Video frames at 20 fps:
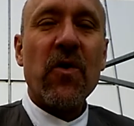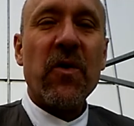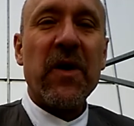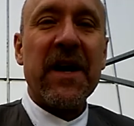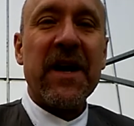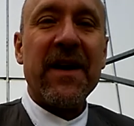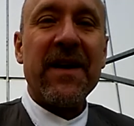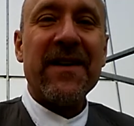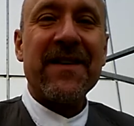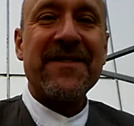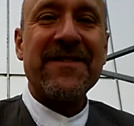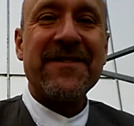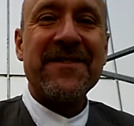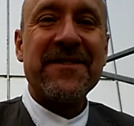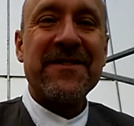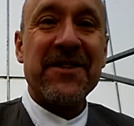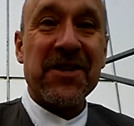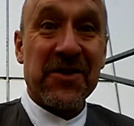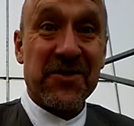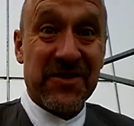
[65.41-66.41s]
We
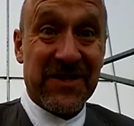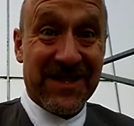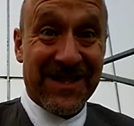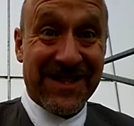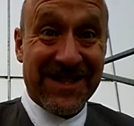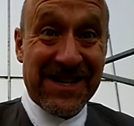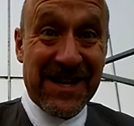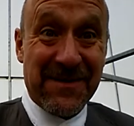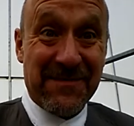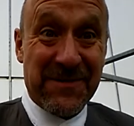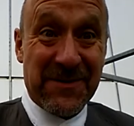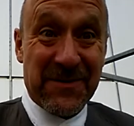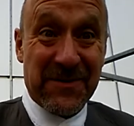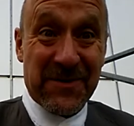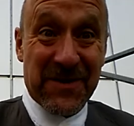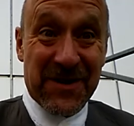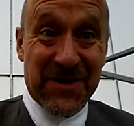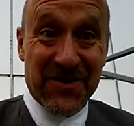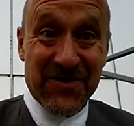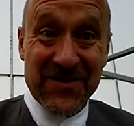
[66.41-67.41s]
don't seem
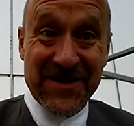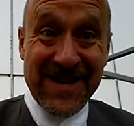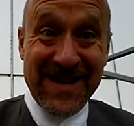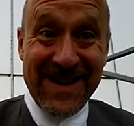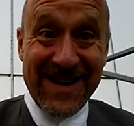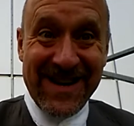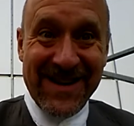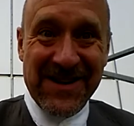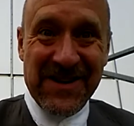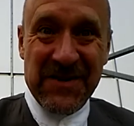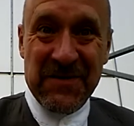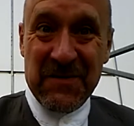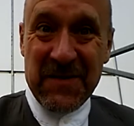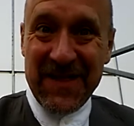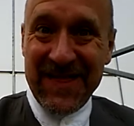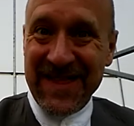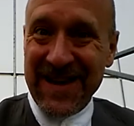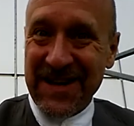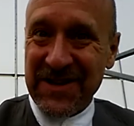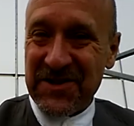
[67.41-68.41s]
to agree on
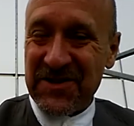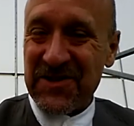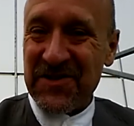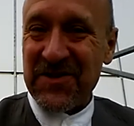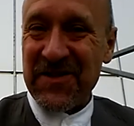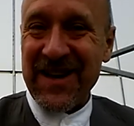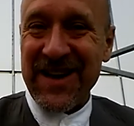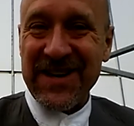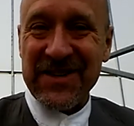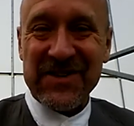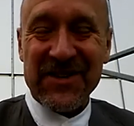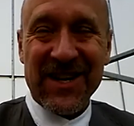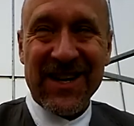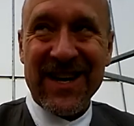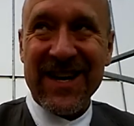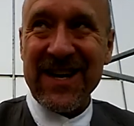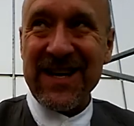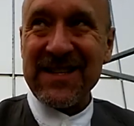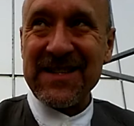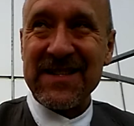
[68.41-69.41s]
what that truth
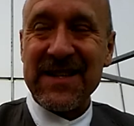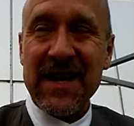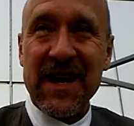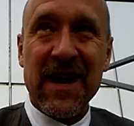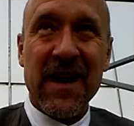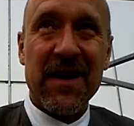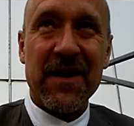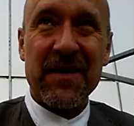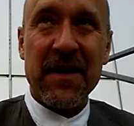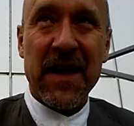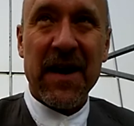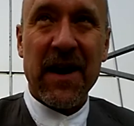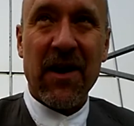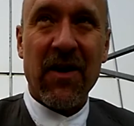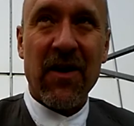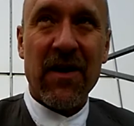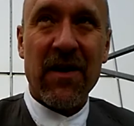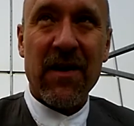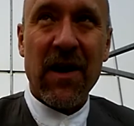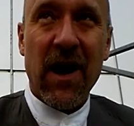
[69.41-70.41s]
actually is, our, and
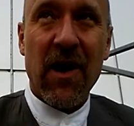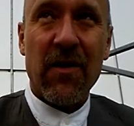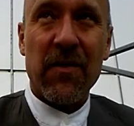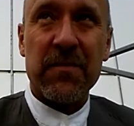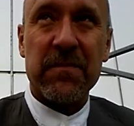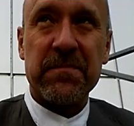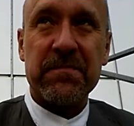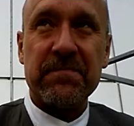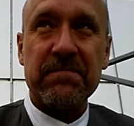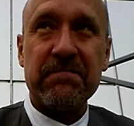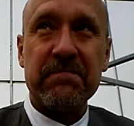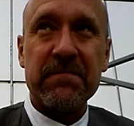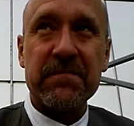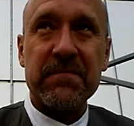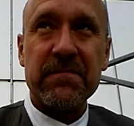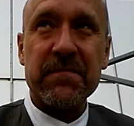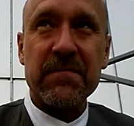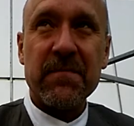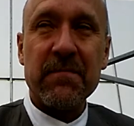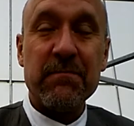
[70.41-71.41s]
our,
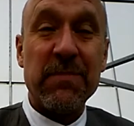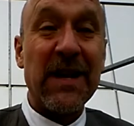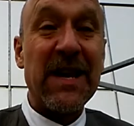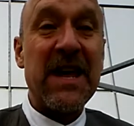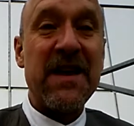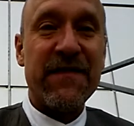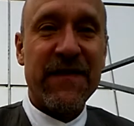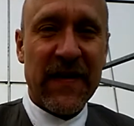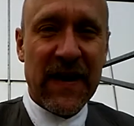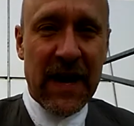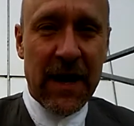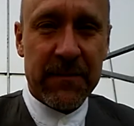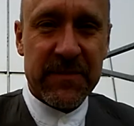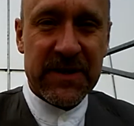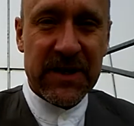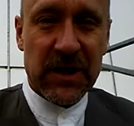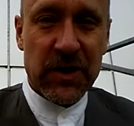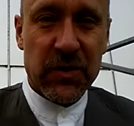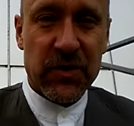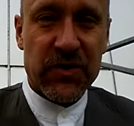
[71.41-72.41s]
our belief in
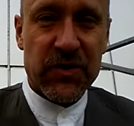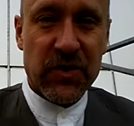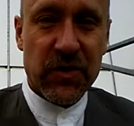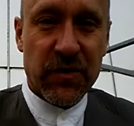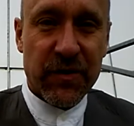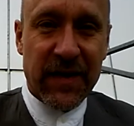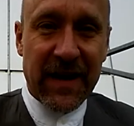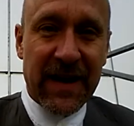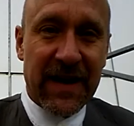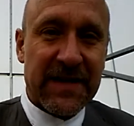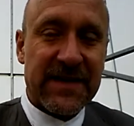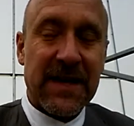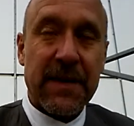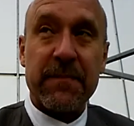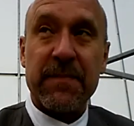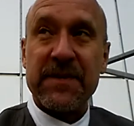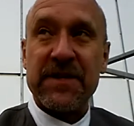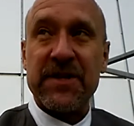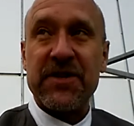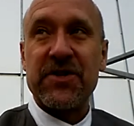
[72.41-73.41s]
absolute truth and its
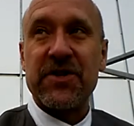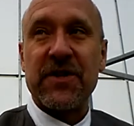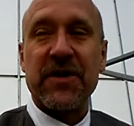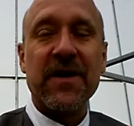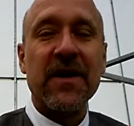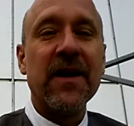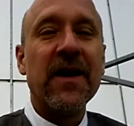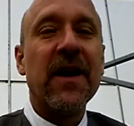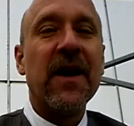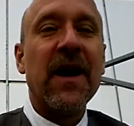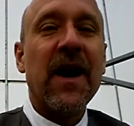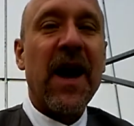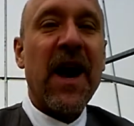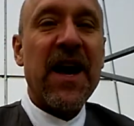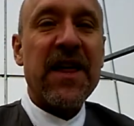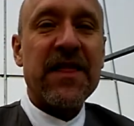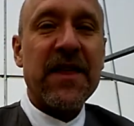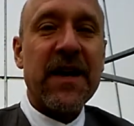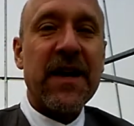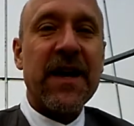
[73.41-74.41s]
imposition,
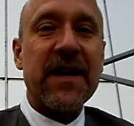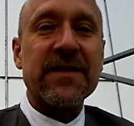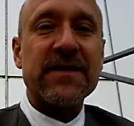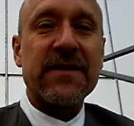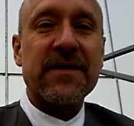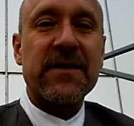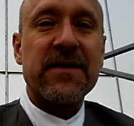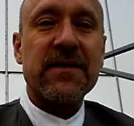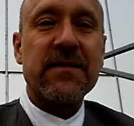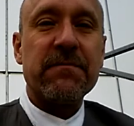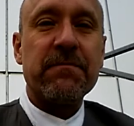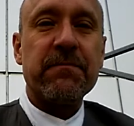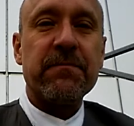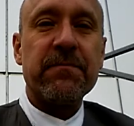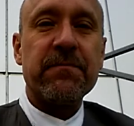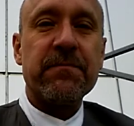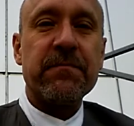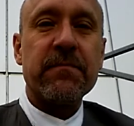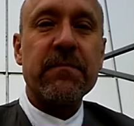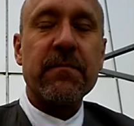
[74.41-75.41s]
I think, has
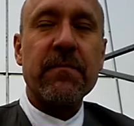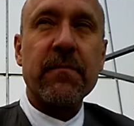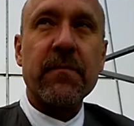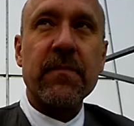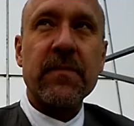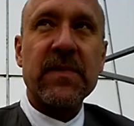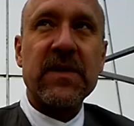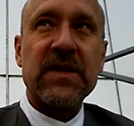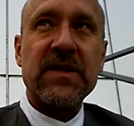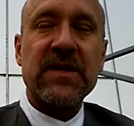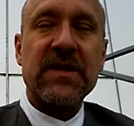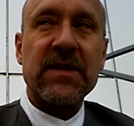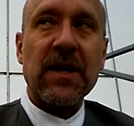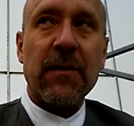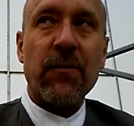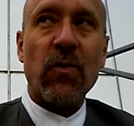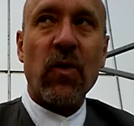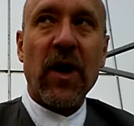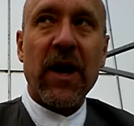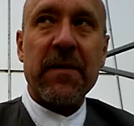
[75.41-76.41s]

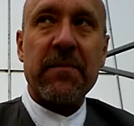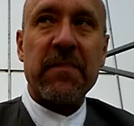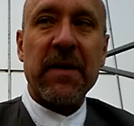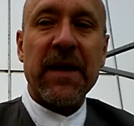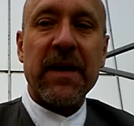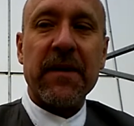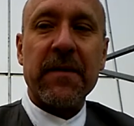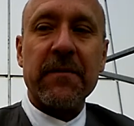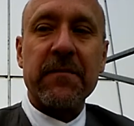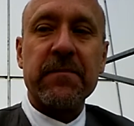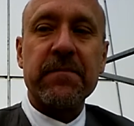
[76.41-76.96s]
somewhat been